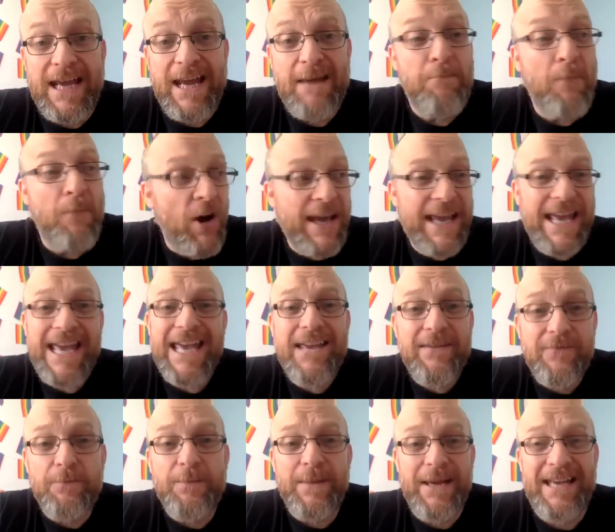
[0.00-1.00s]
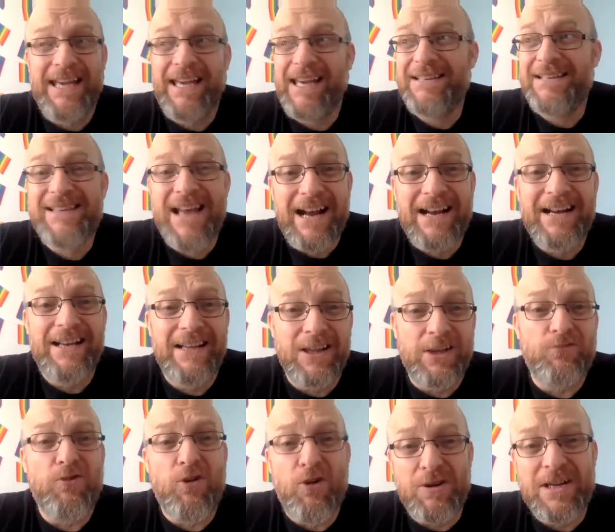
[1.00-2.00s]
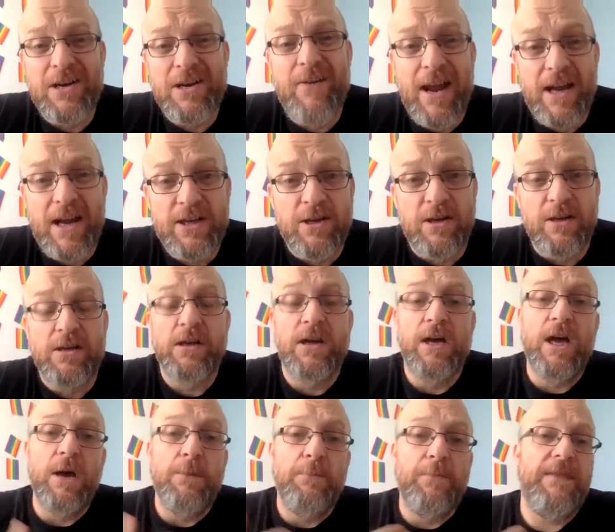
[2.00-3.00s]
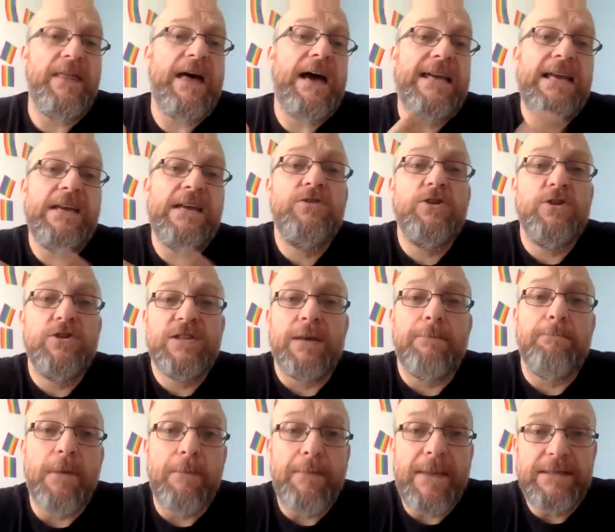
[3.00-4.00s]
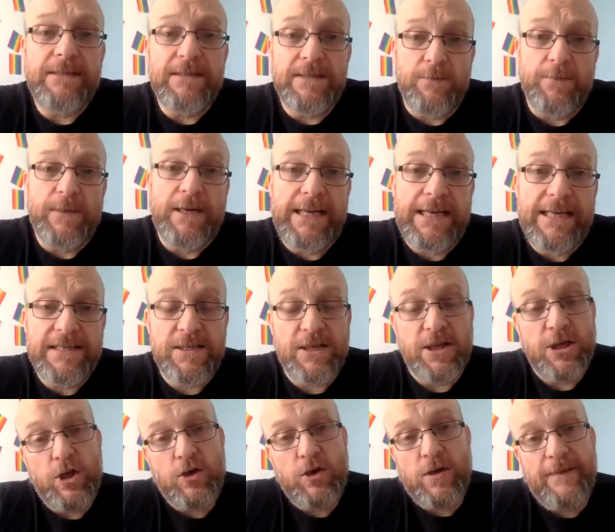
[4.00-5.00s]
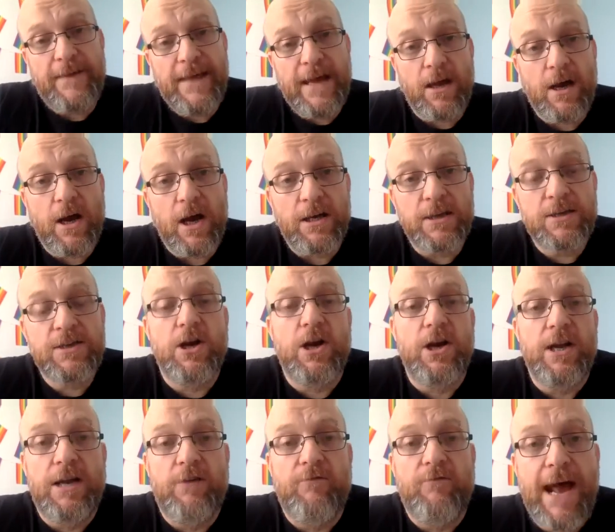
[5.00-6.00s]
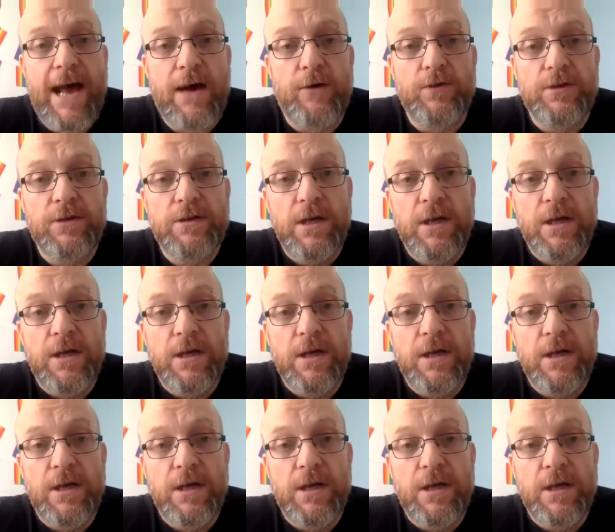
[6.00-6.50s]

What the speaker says: It might even be exactly in the wrong direction, but that gives you some momentum, at least, that you can then kind of turn it around.